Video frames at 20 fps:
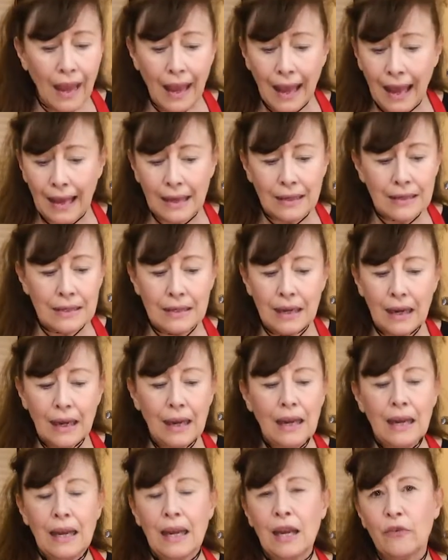And
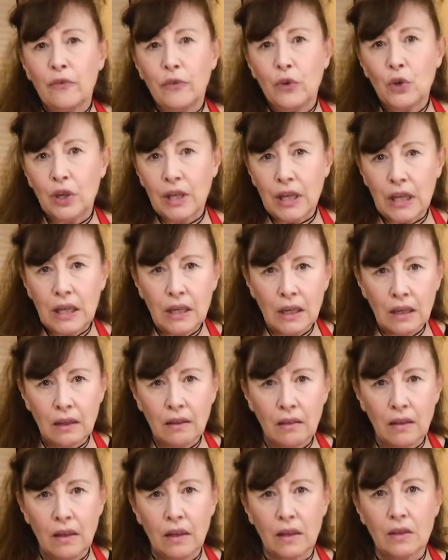if you're
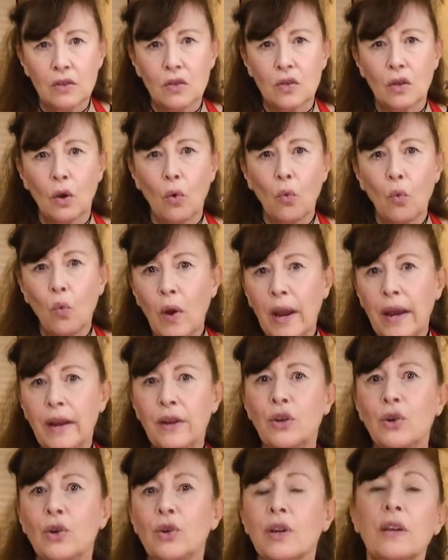eating this
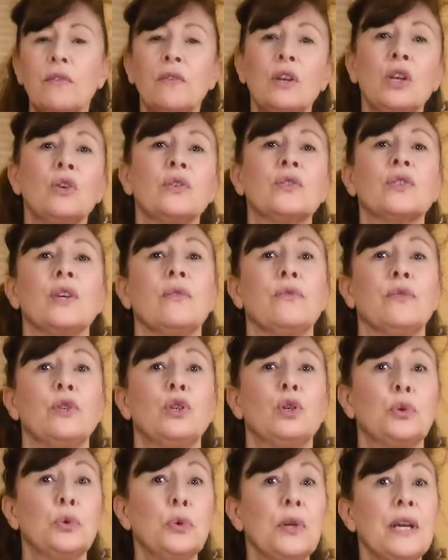when you're giving yourself a
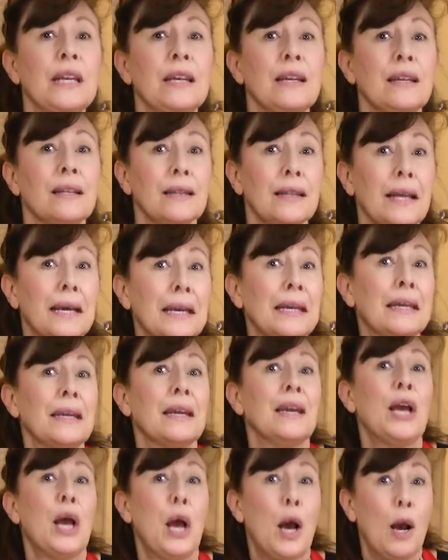treat,
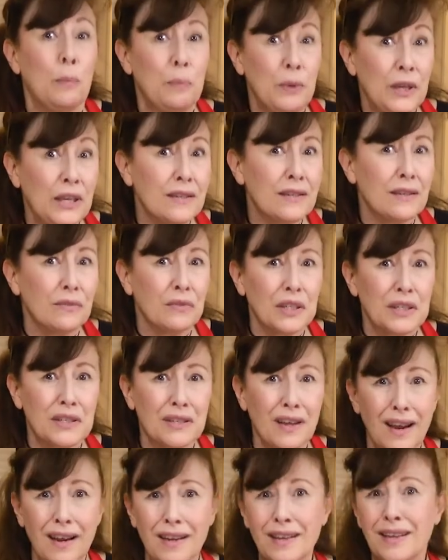like a piece of
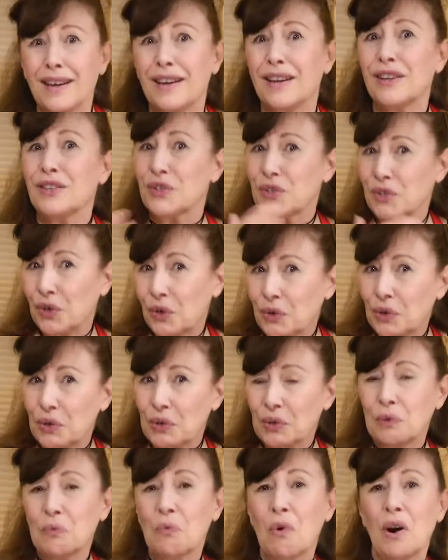lasagna, so you
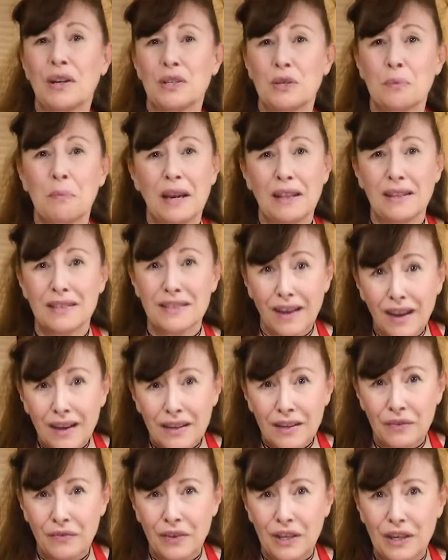can watch my
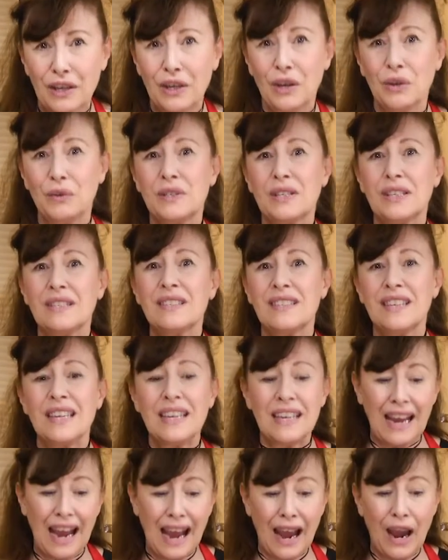lasagna video to
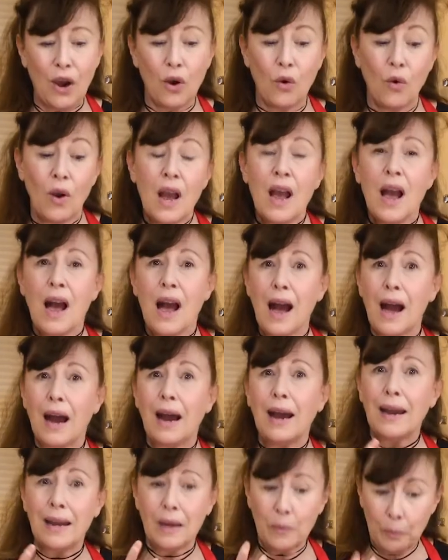see how
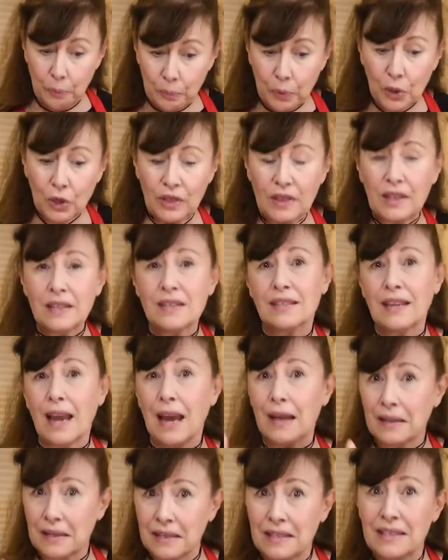I put this
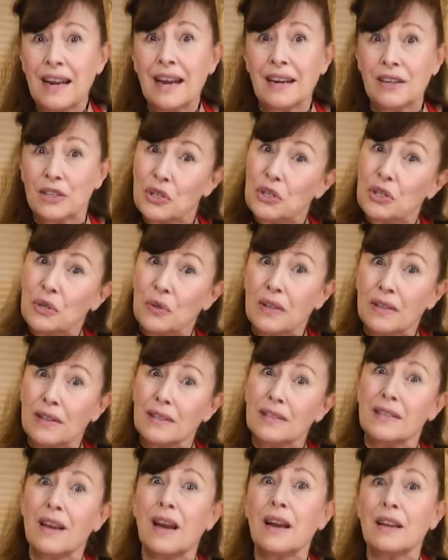salad next to the
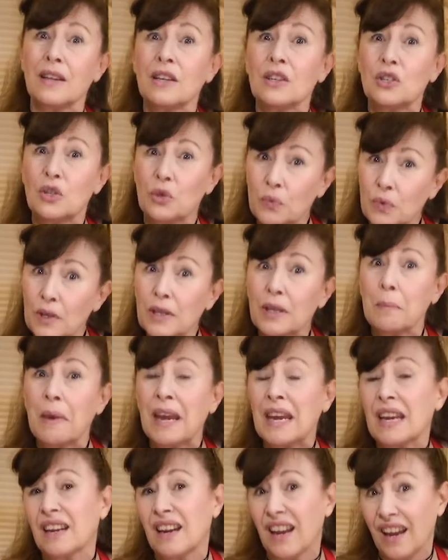lasagna to really
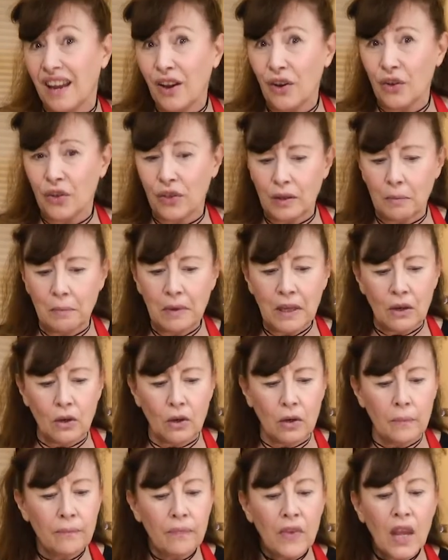make it a healthy
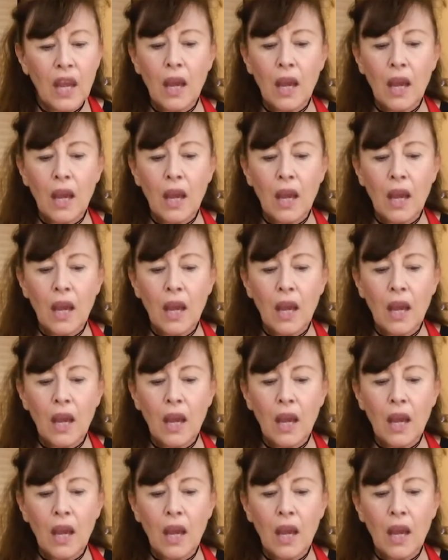meal.